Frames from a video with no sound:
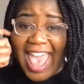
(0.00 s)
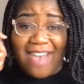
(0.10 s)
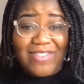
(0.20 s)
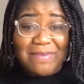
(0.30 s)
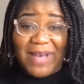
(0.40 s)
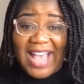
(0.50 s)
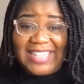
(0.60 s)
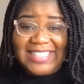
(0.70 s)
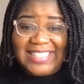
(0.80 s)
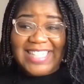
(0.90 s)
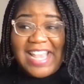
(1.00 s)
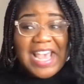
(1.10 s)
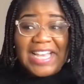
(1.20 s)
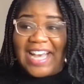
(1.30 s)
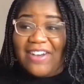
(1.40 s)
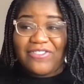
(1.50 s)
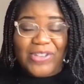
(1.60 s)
having boxes come